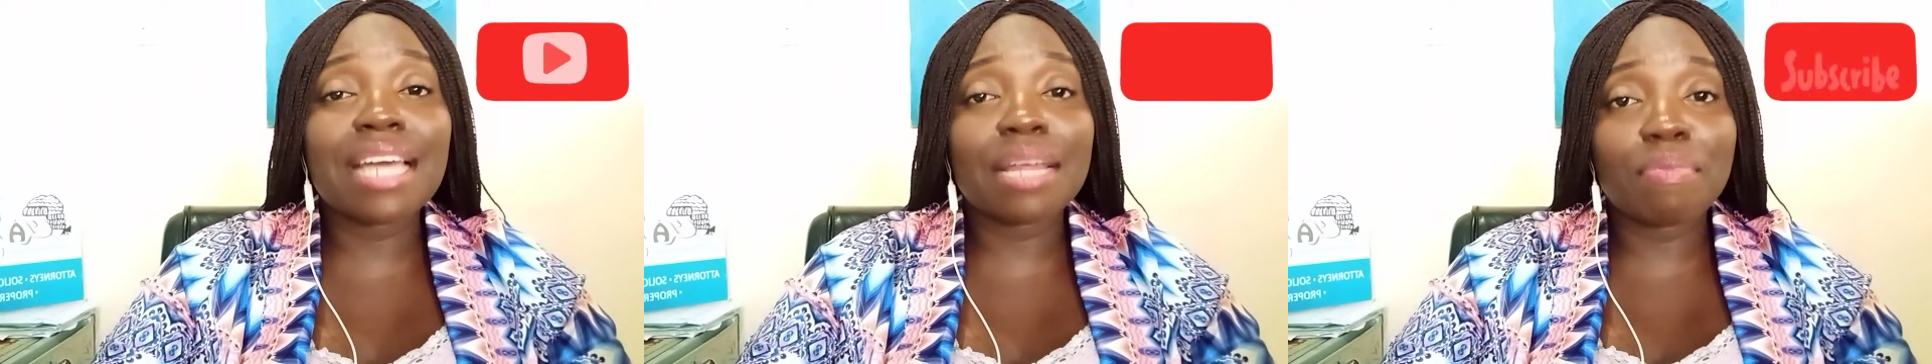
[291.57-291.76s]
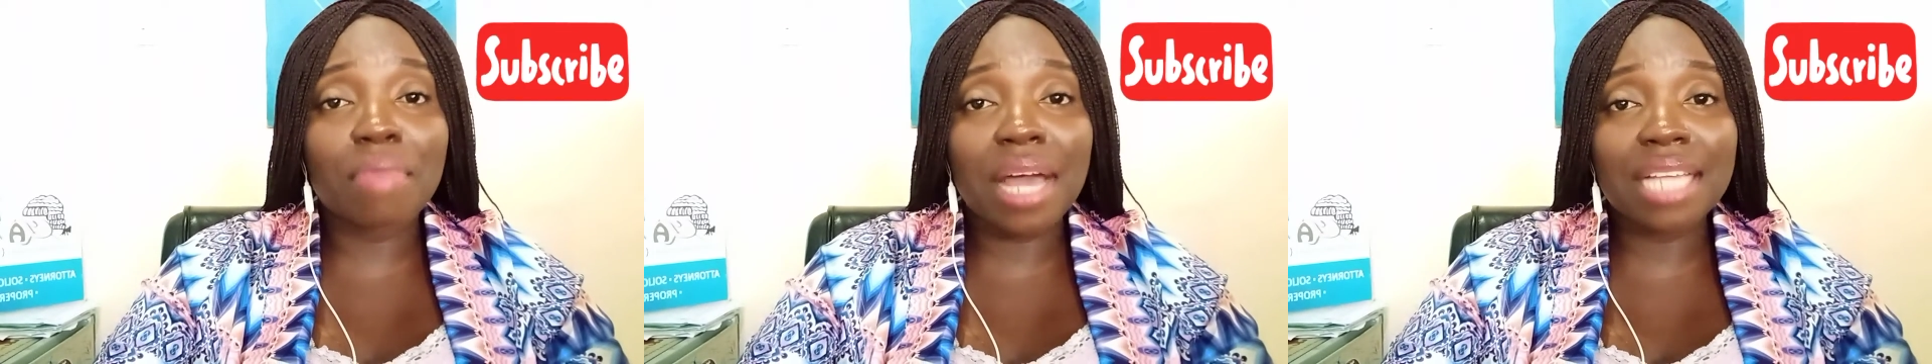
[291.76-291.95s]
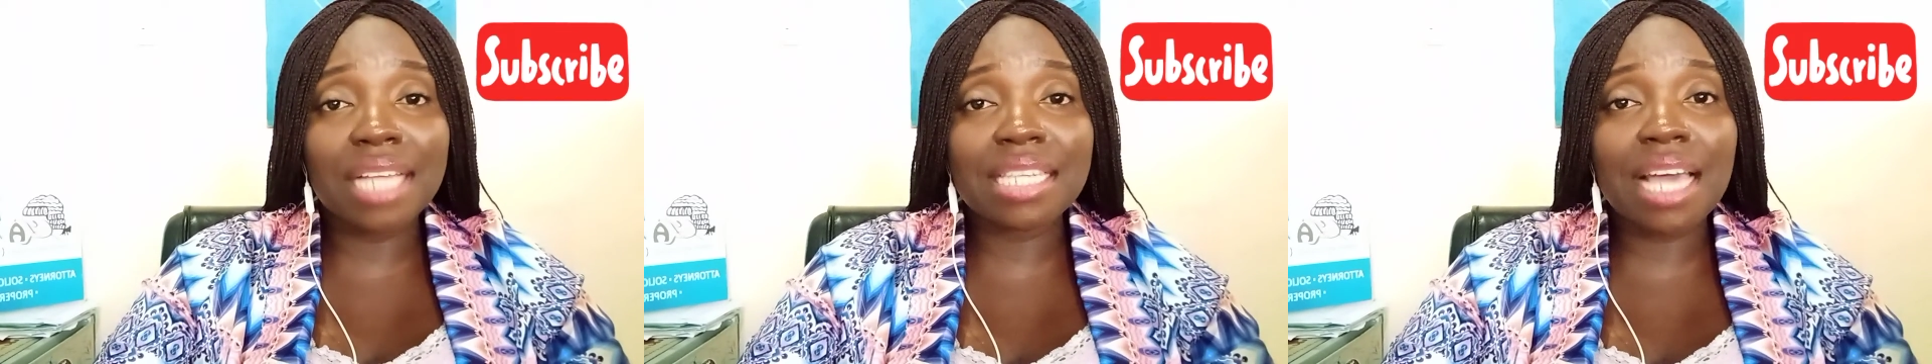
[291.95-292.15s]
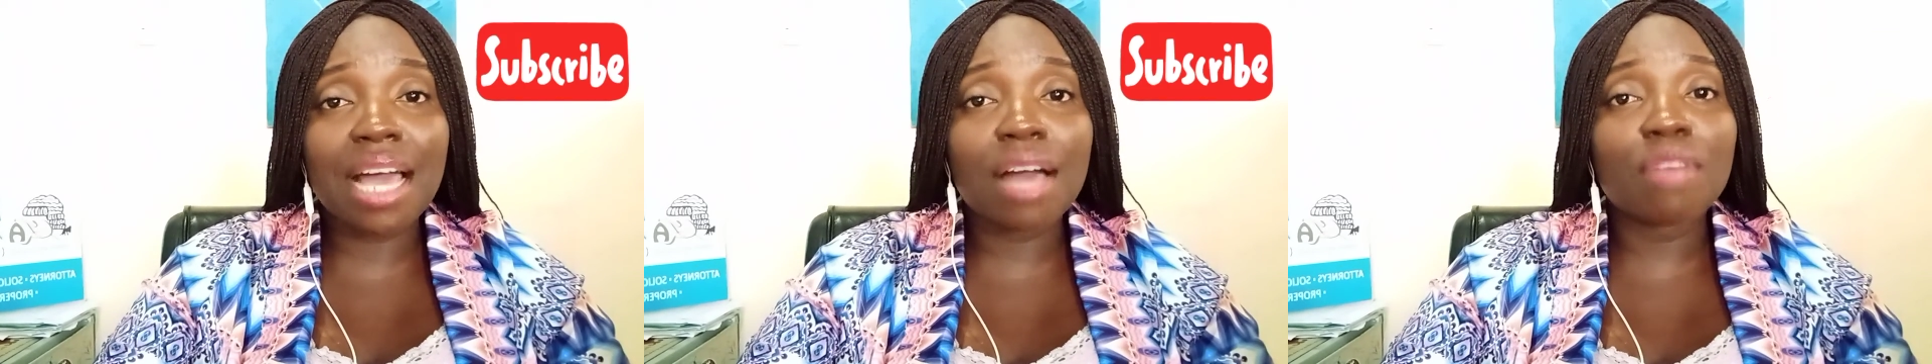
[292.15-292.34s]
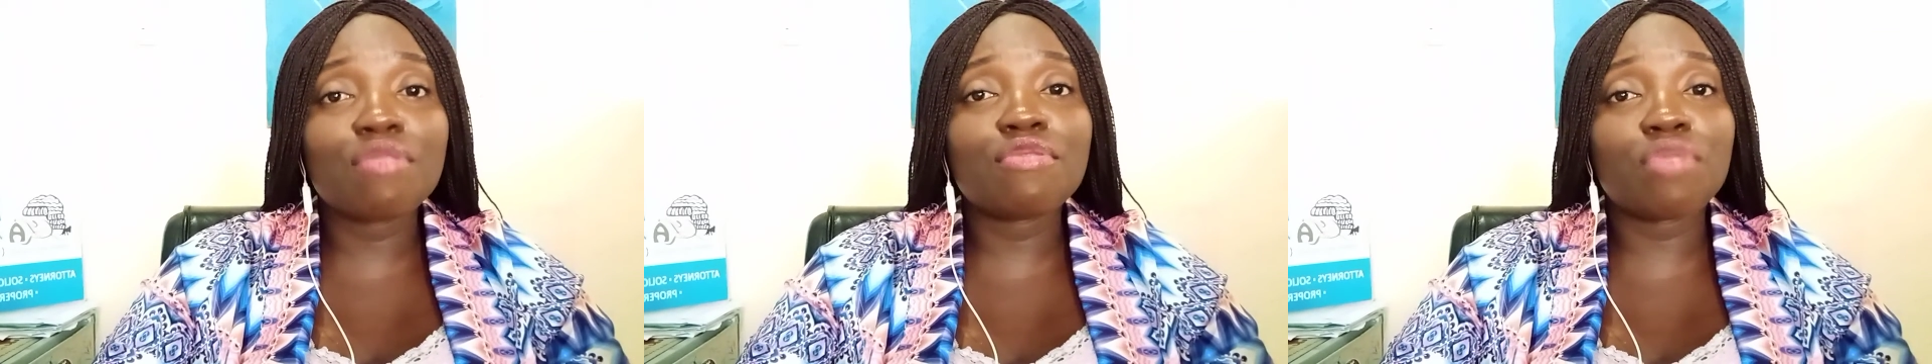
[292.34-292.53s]
matter
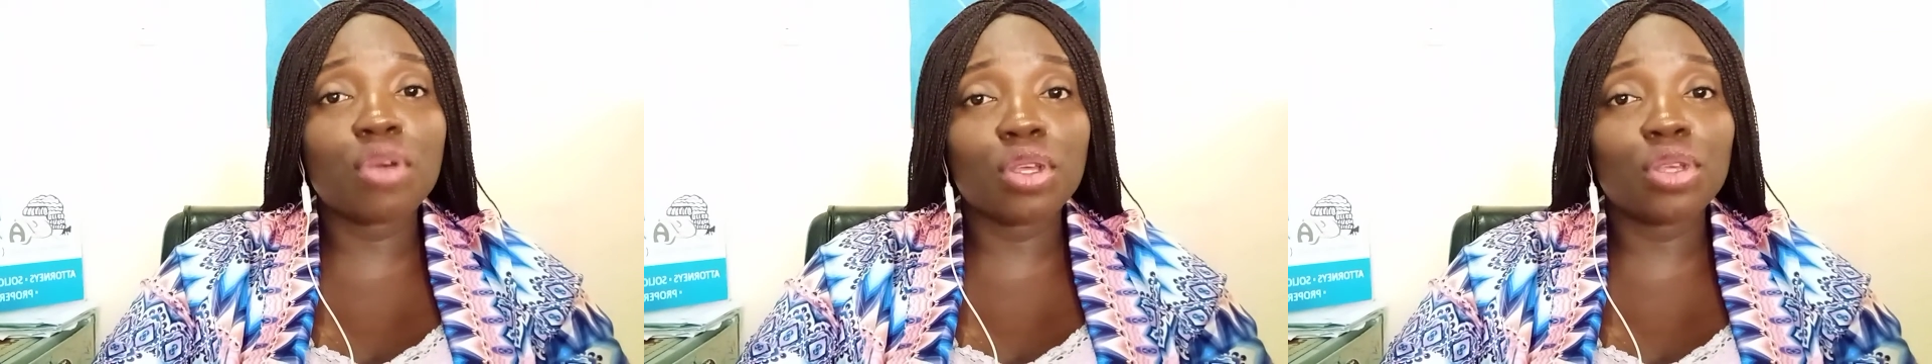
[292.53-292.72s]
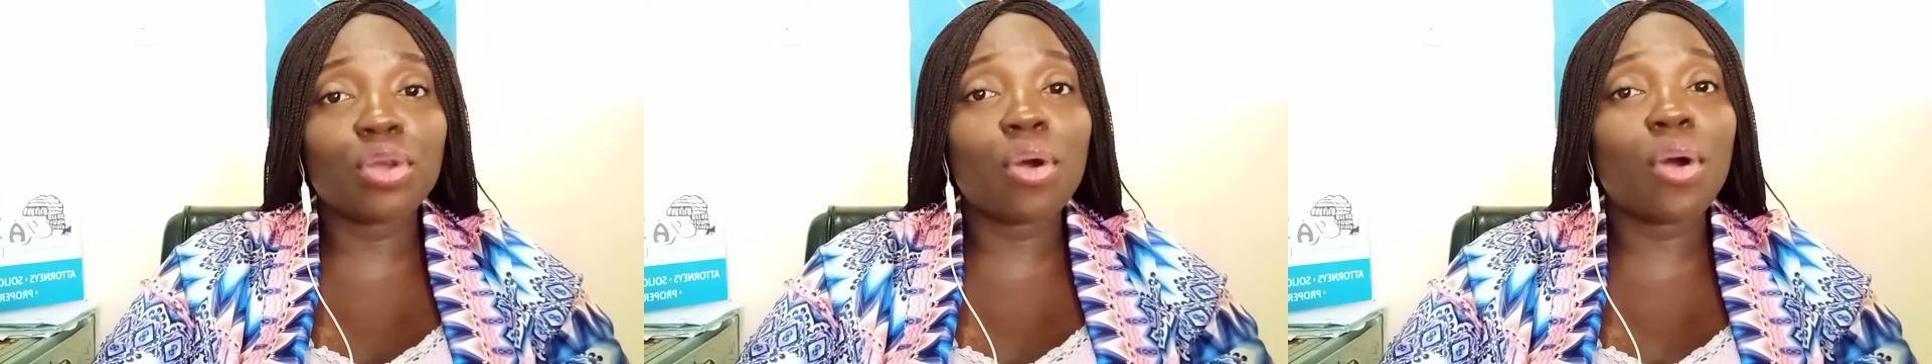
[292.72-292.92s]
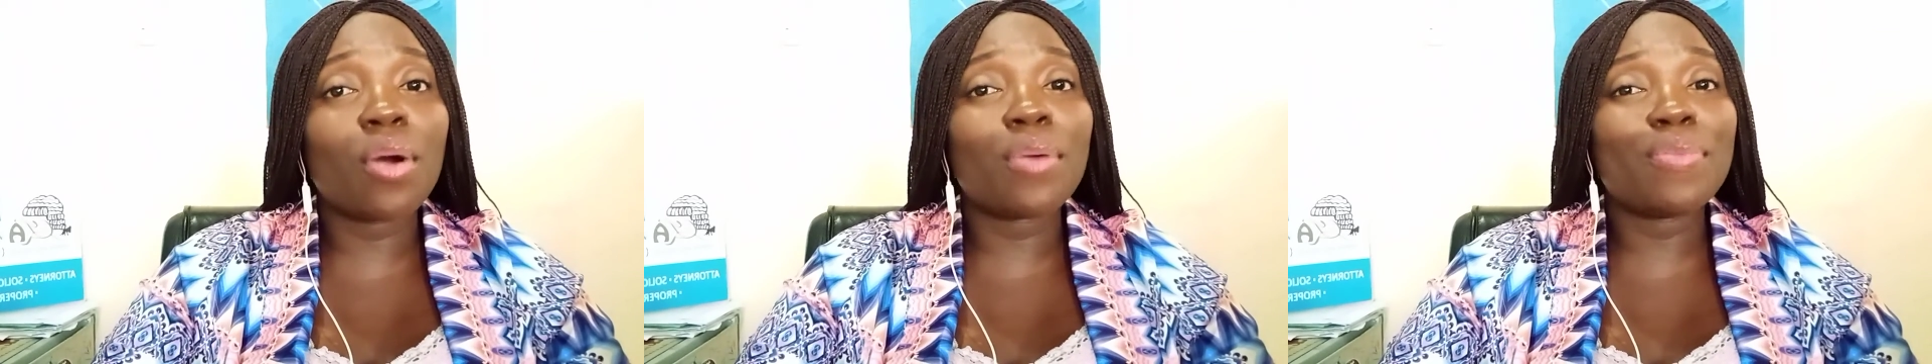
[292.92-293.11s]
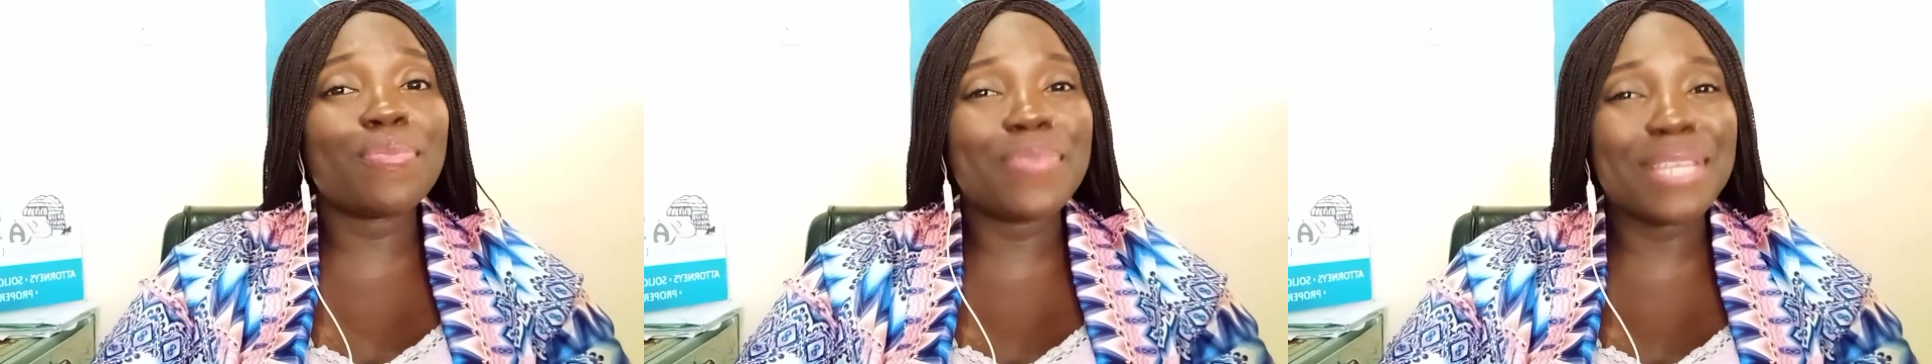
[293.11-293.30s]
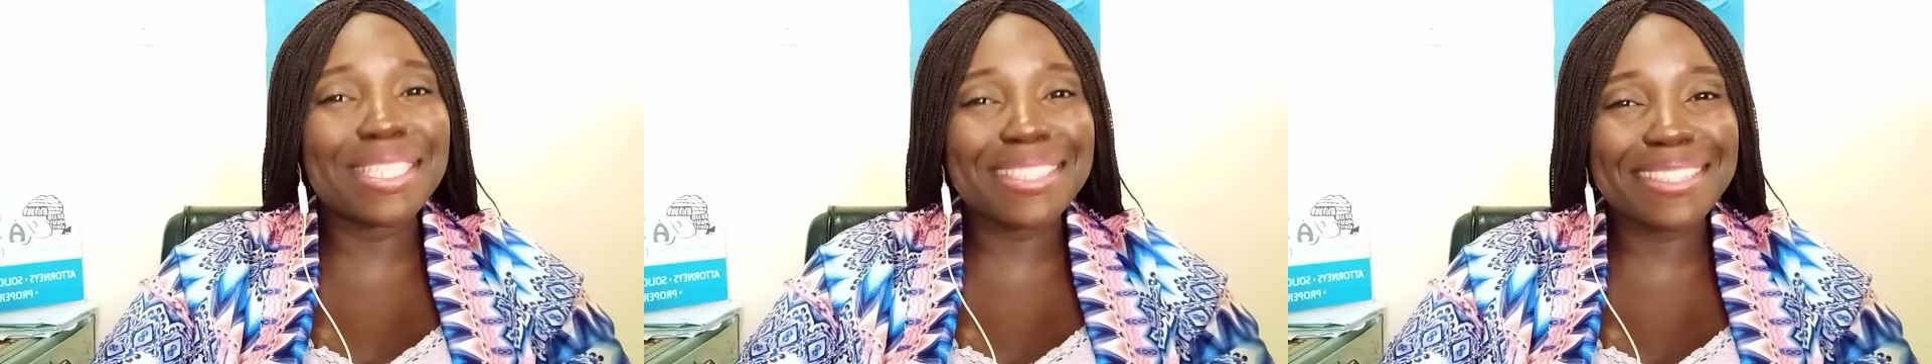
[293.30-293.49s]
for your
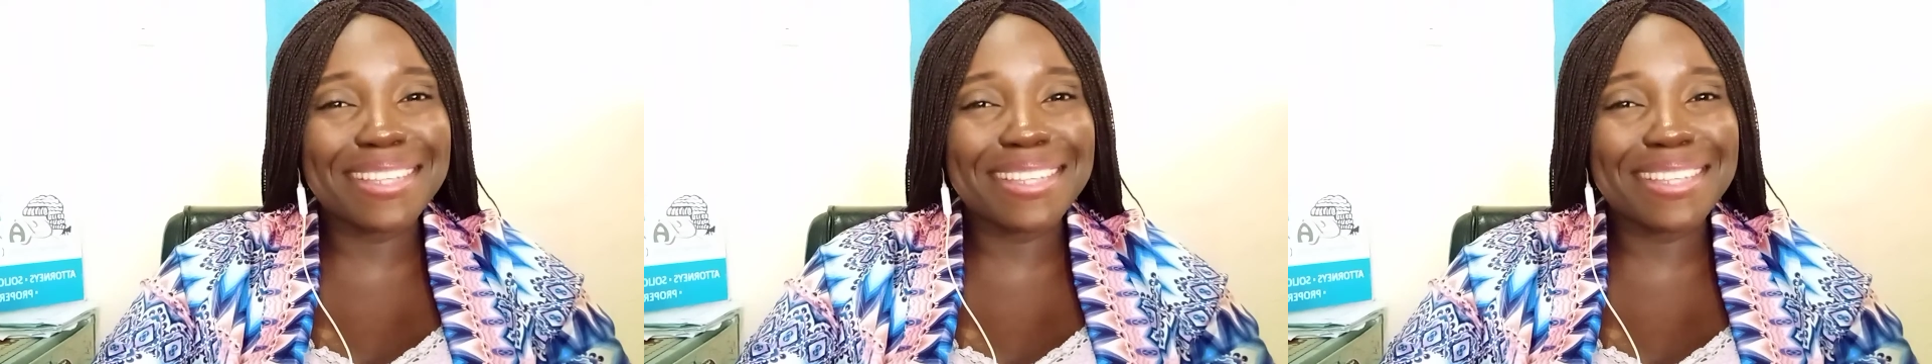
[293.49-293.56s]
business.